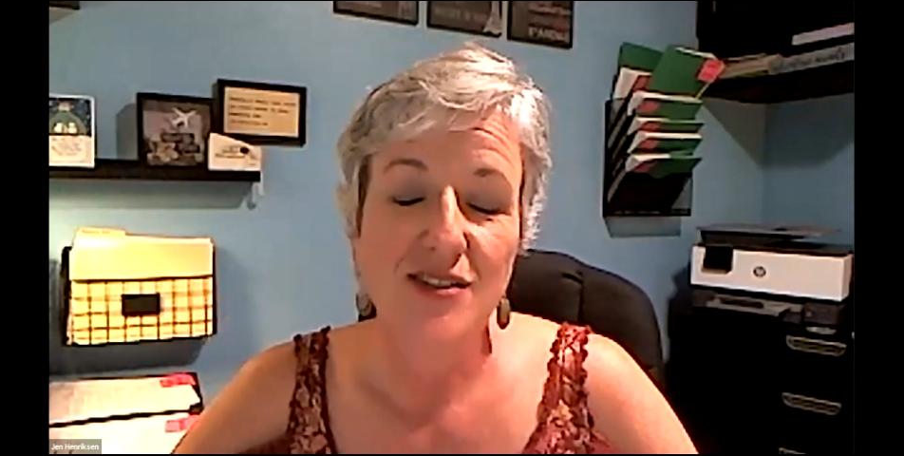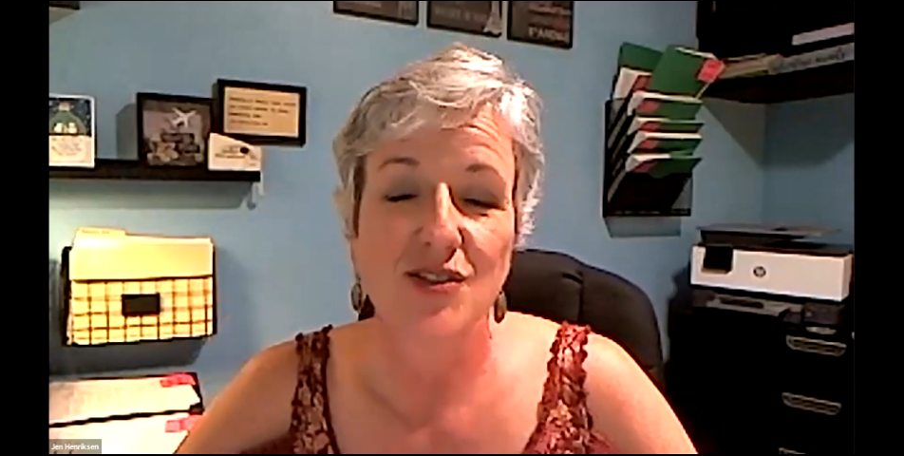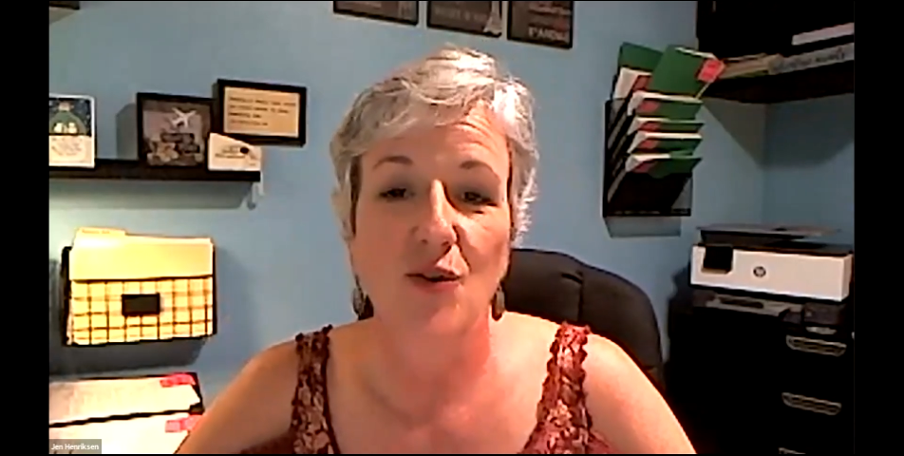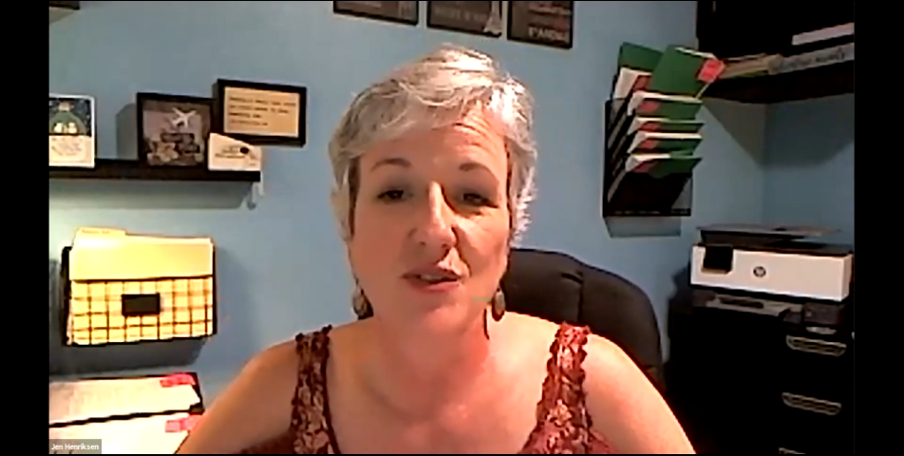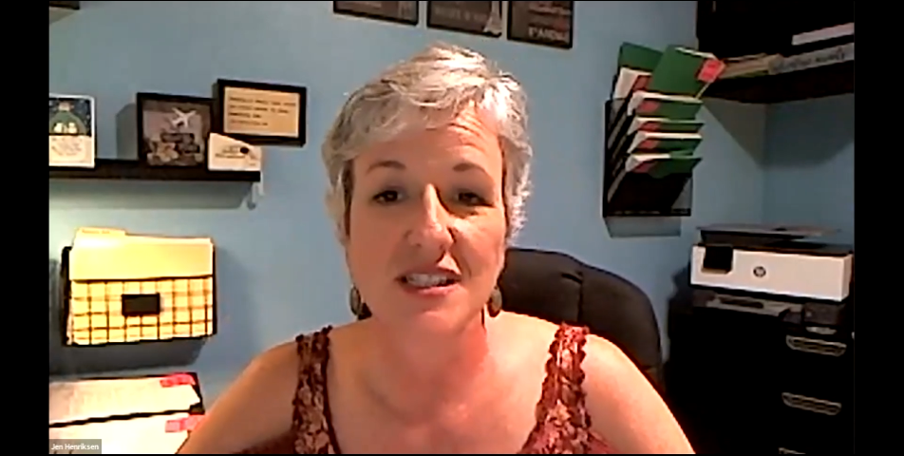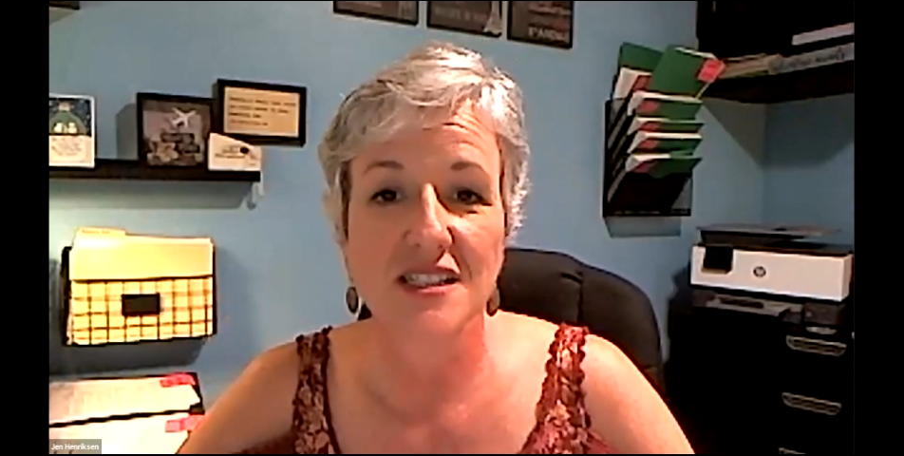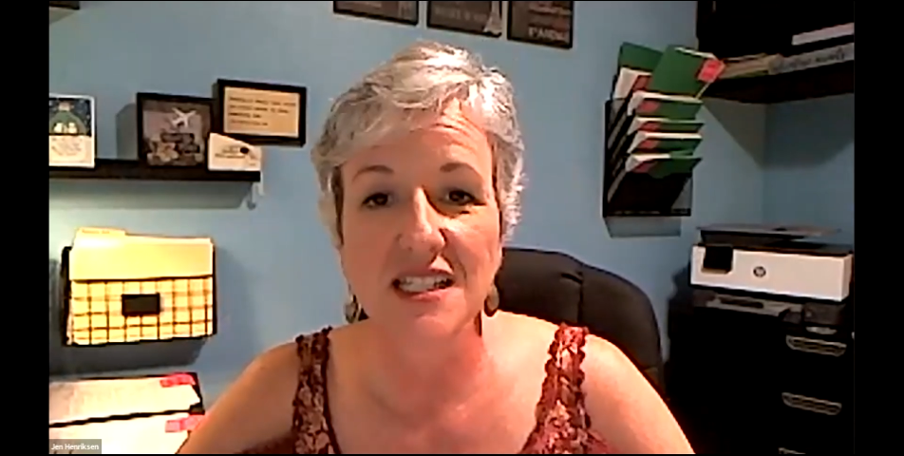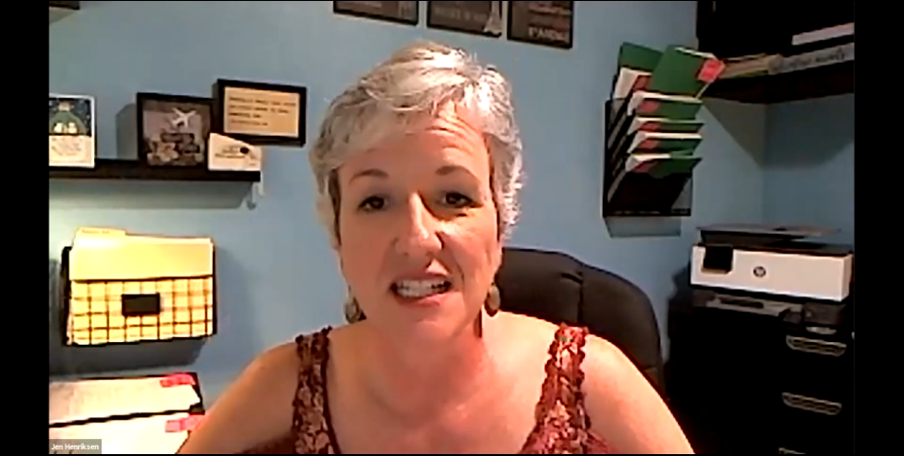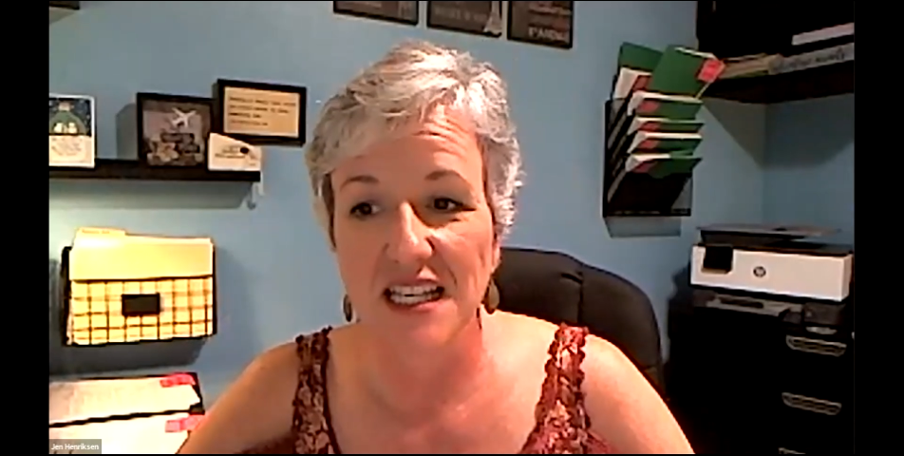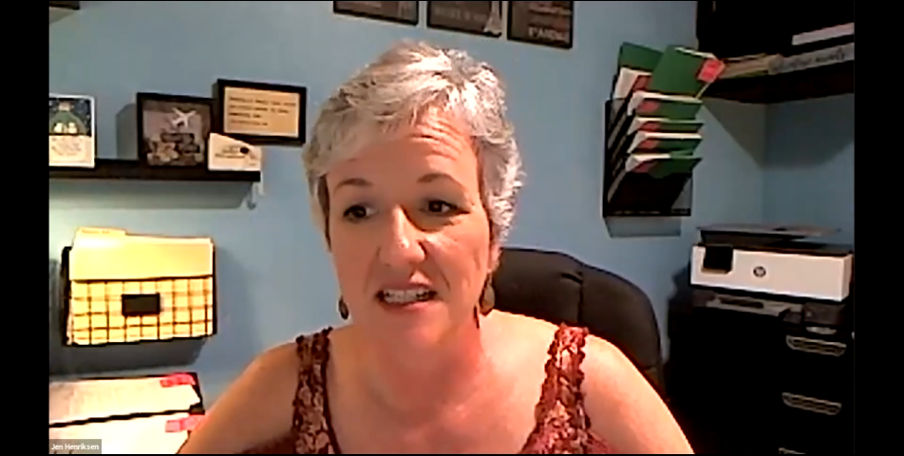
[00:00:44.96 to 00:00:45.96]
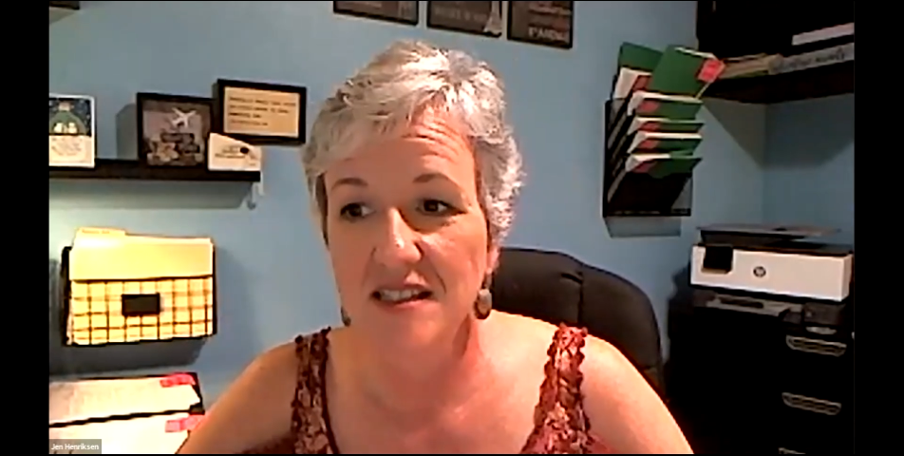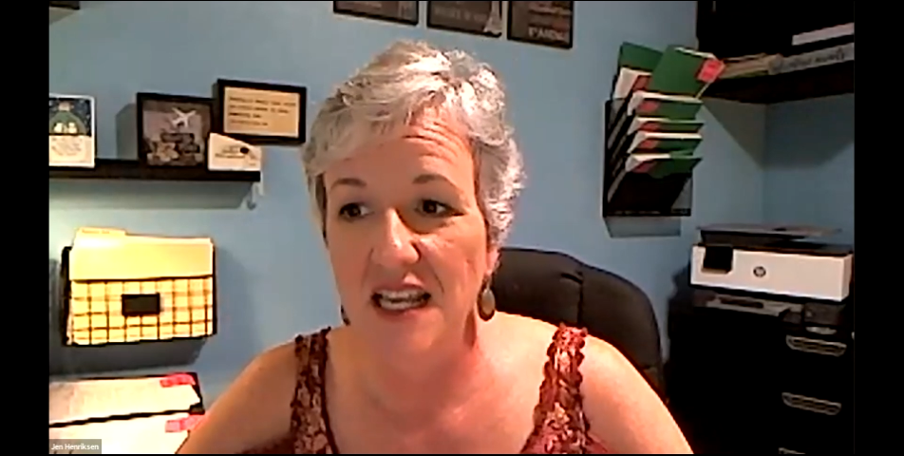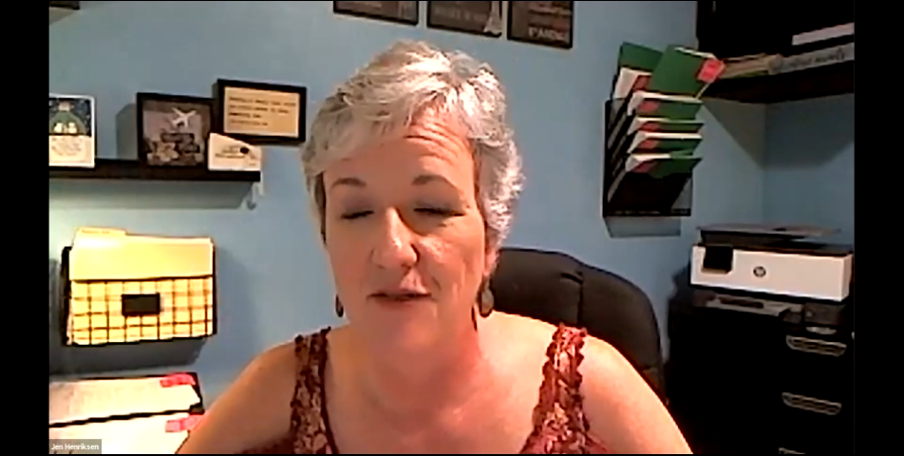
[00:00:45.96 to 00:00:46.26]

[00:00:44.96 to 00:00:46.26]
So since it is